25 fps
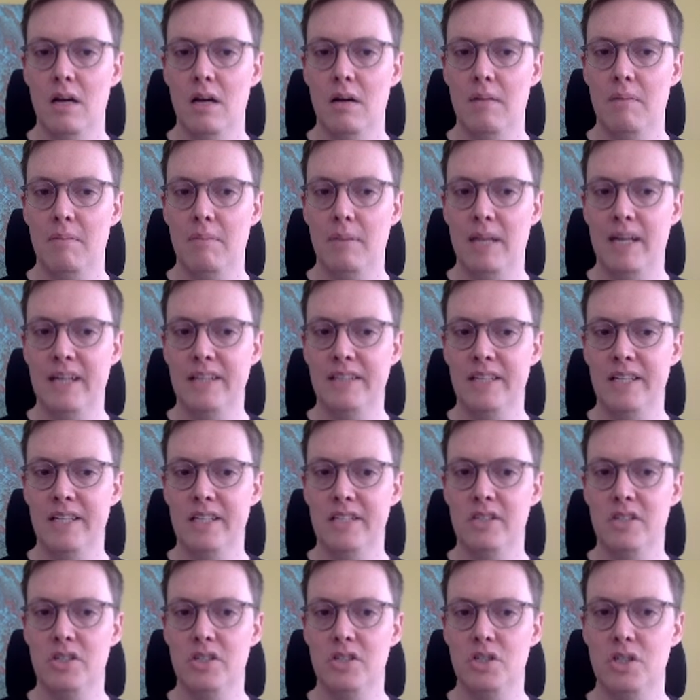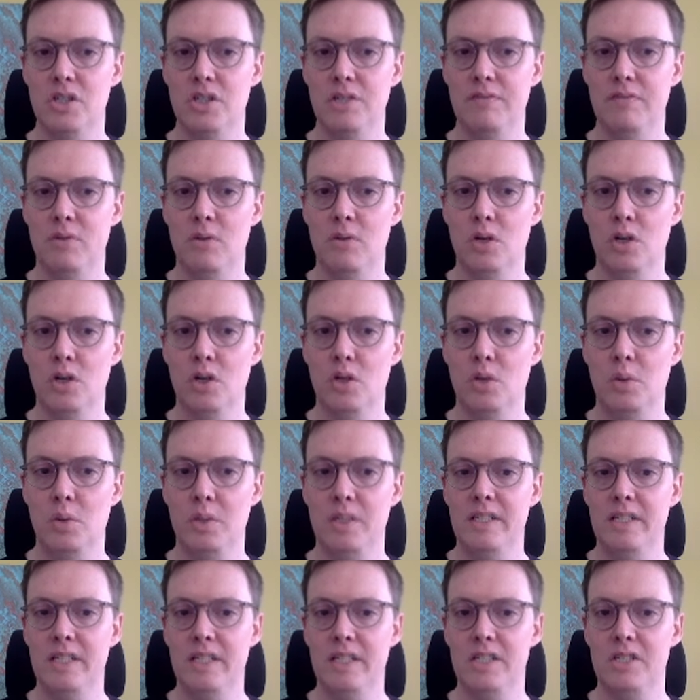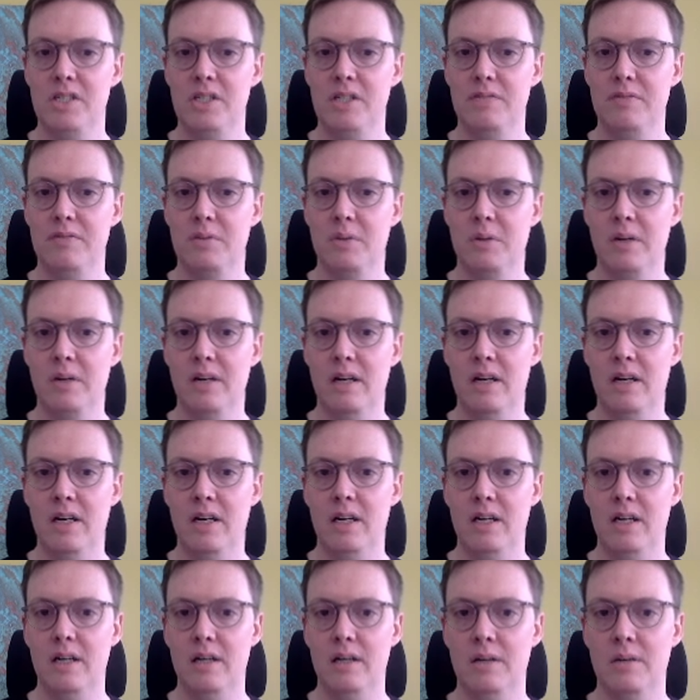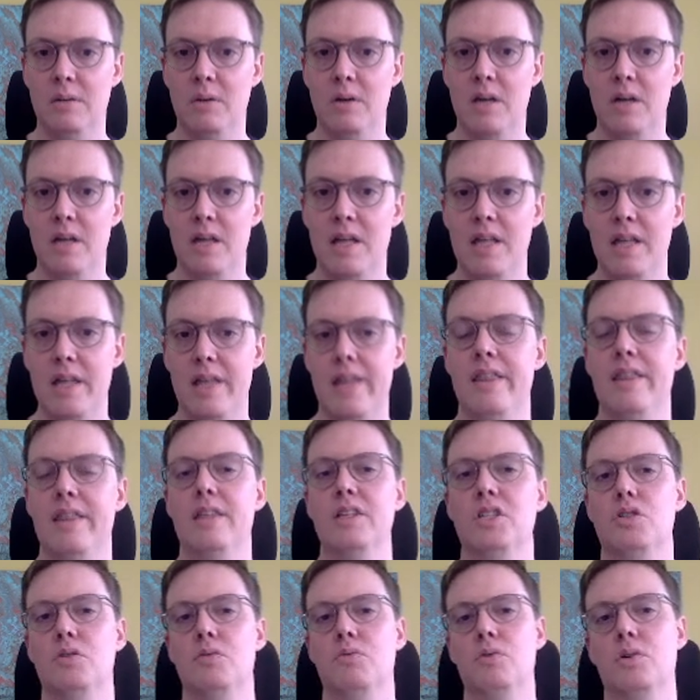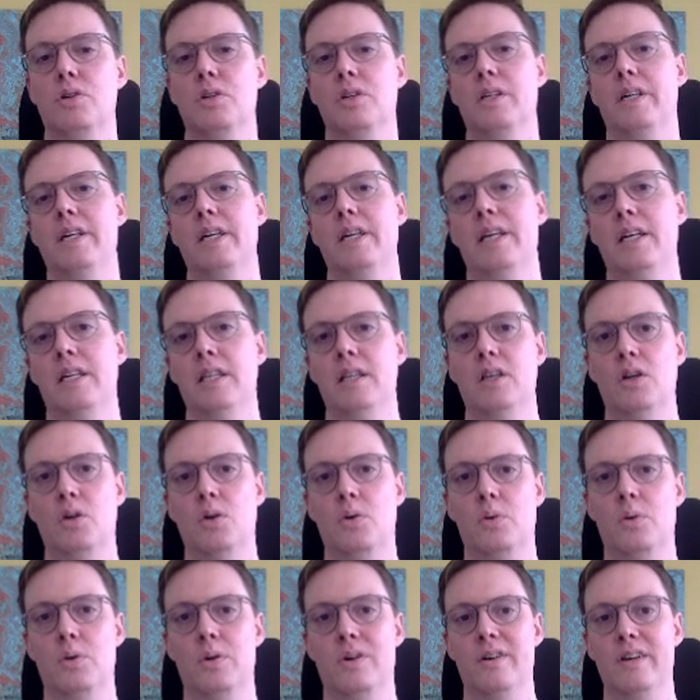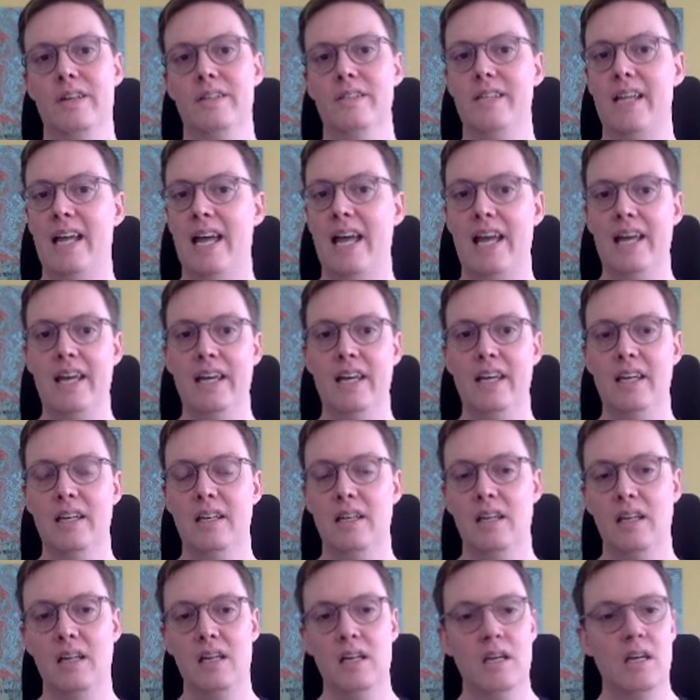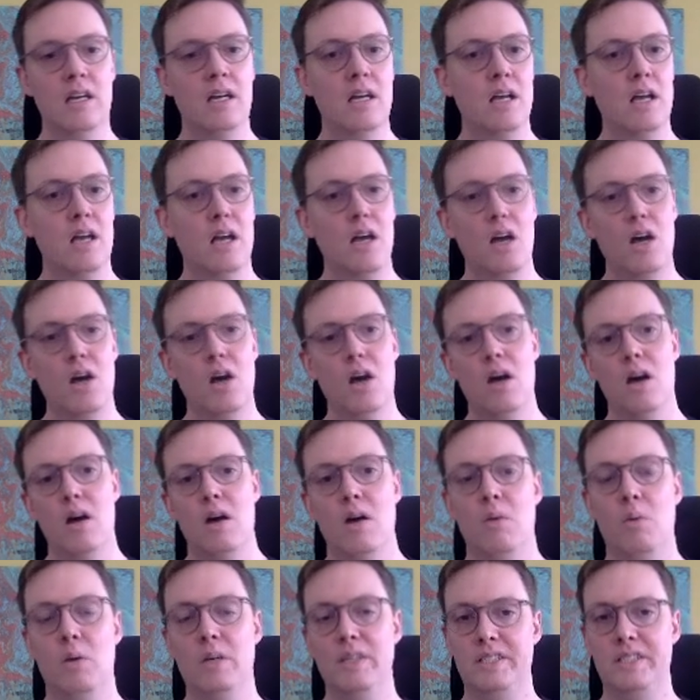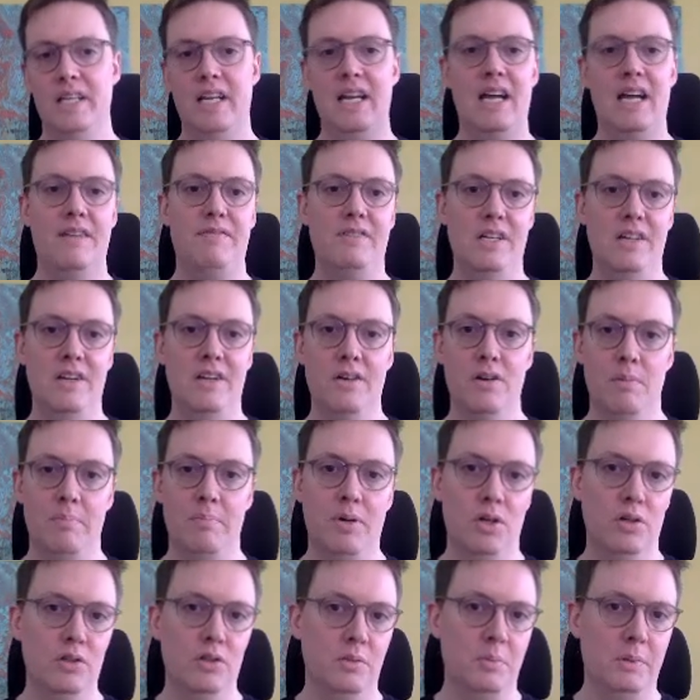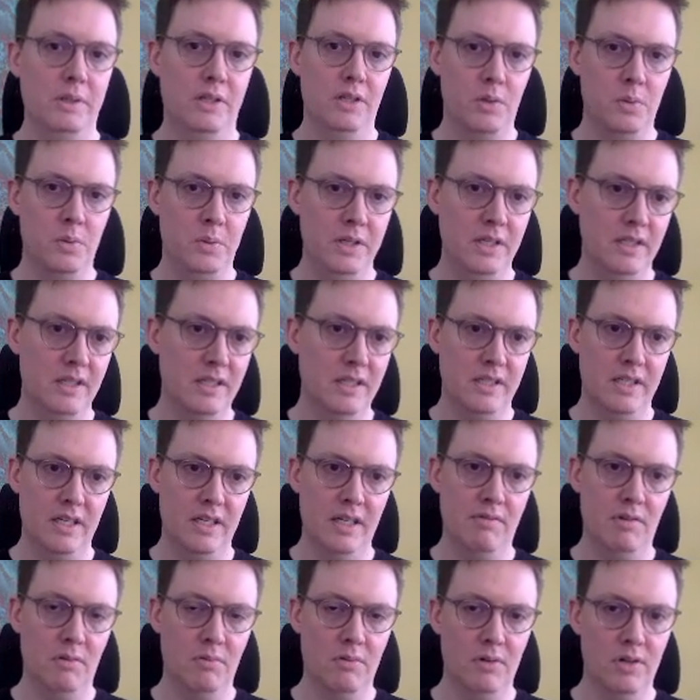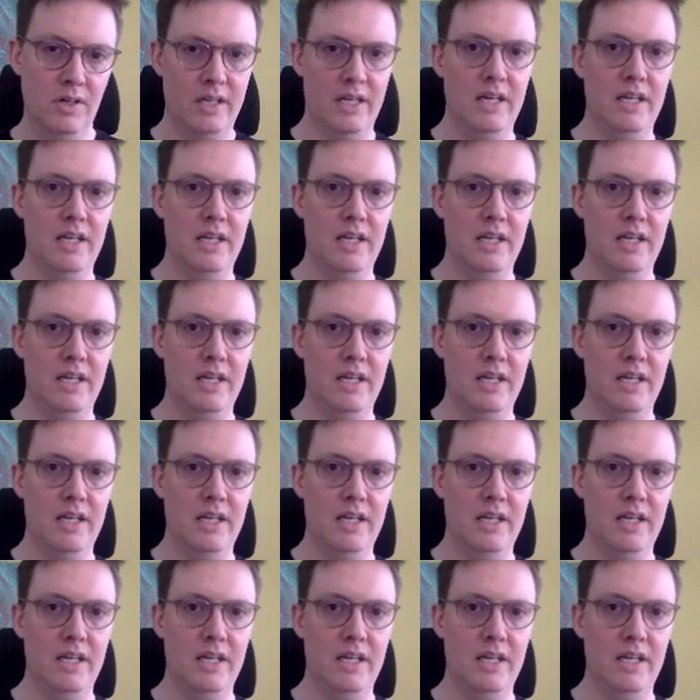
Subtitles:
black takes on g4, queen takes g4, and uh-oh, this rook in the corner is hanging. White's going to have to interpose with the queen to save the rook on